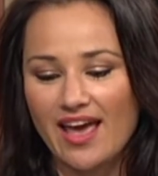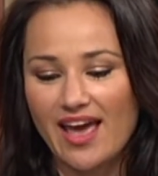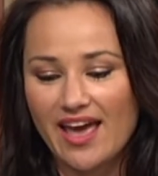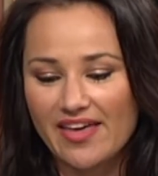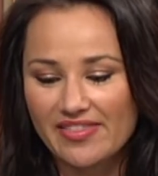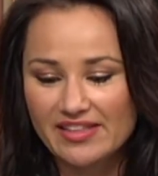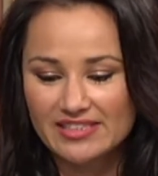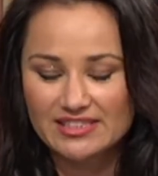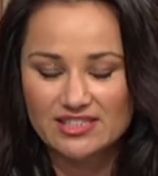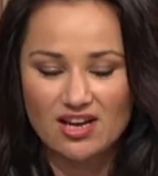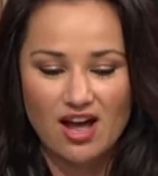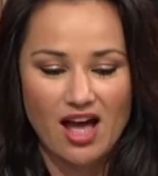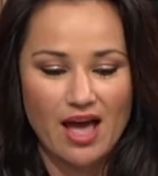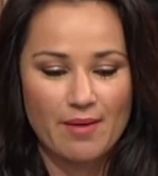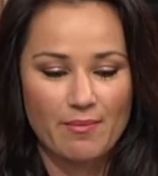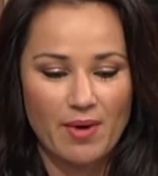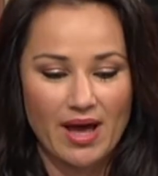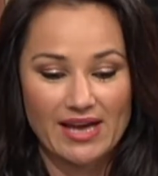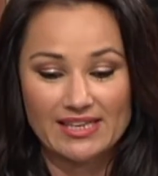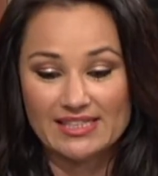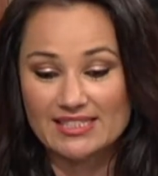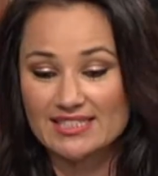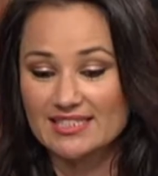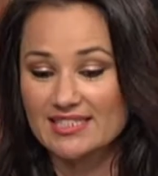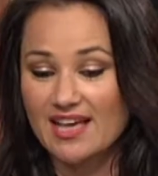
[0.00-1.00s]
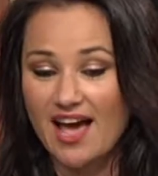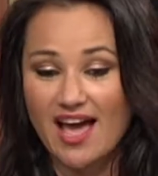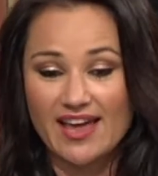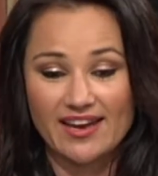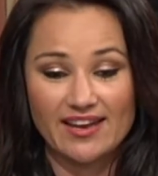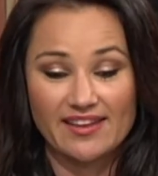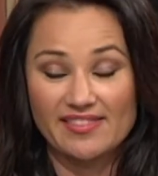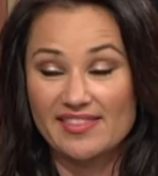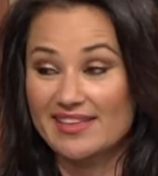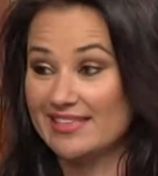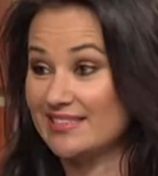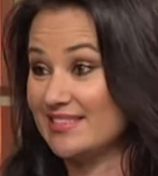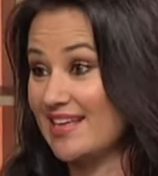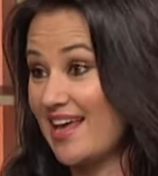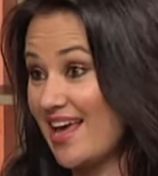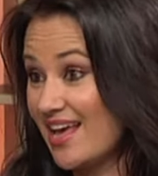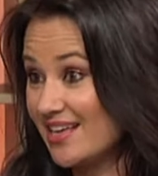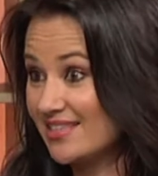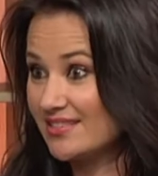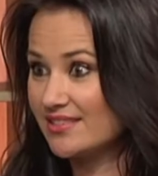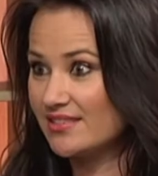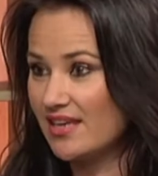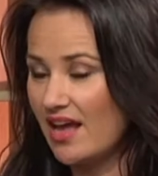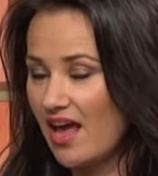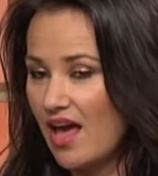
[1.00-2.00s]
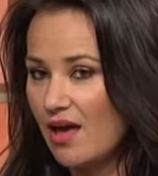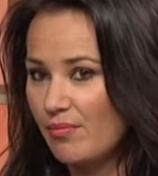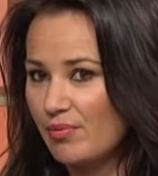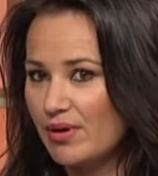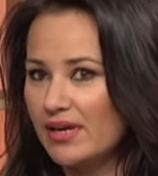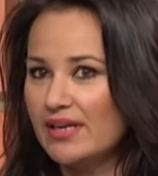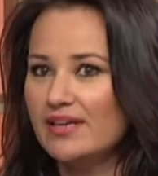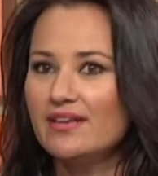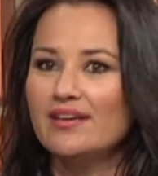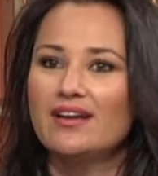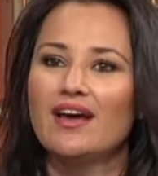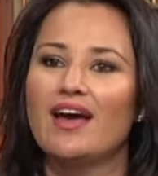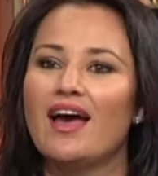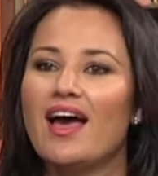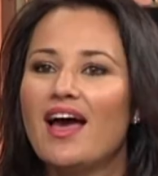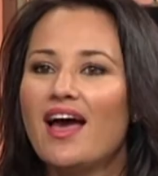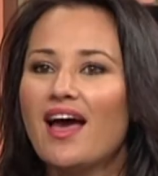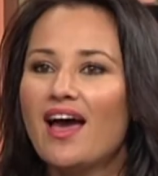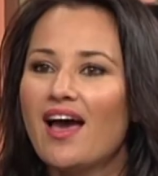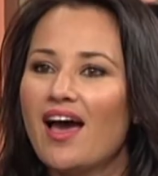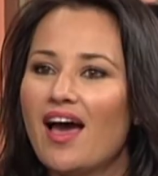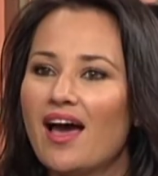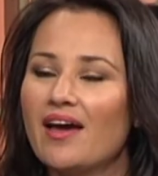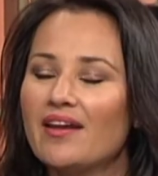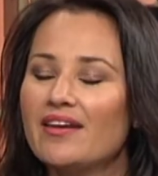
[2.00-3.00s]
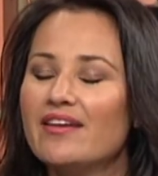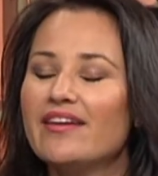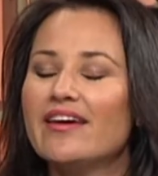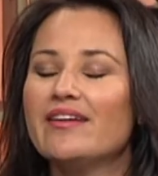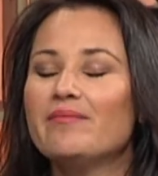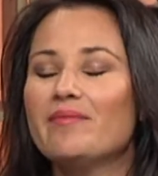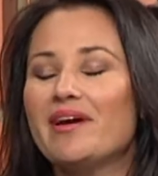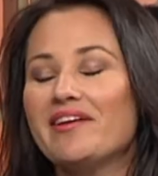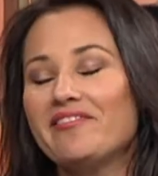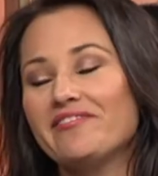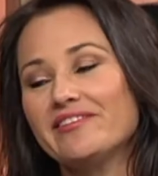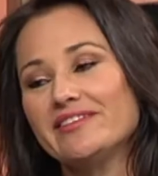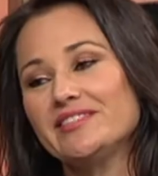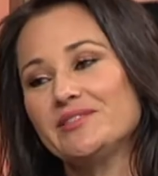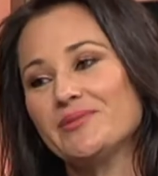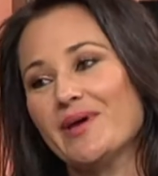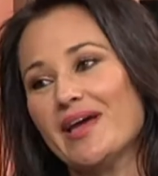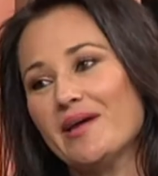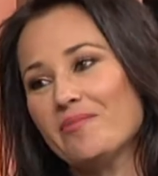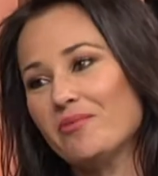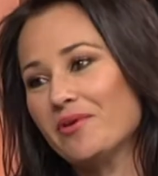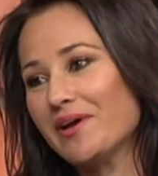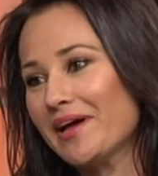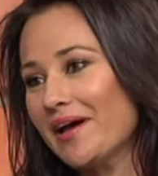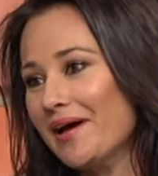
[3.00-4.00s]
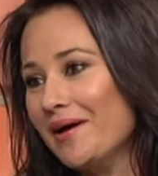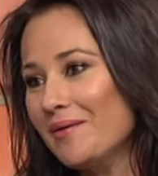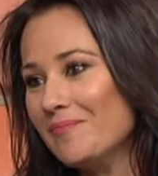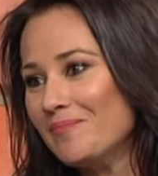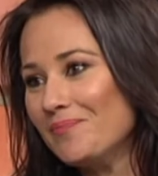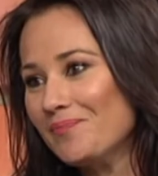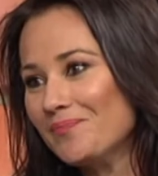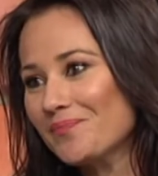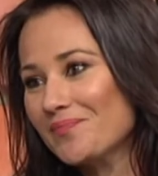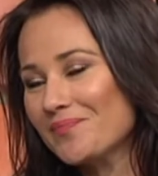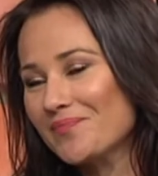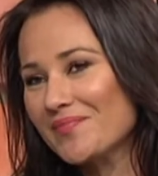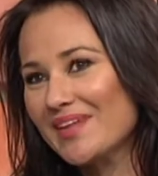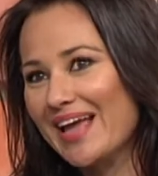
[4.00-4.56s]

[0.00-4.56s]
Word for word: at the time I decided this has to happen, uh, none of my friends were able to come.